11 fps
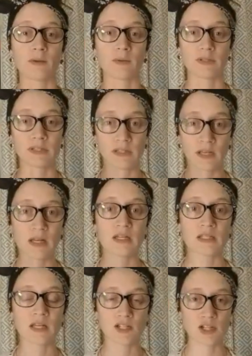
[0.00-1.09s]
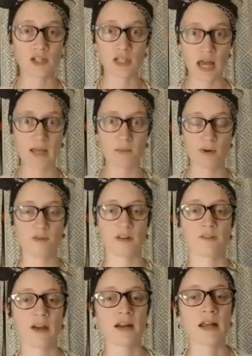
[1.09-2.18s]
It was such a tight,
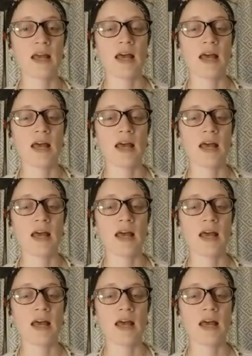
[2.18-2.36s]
perfect fit.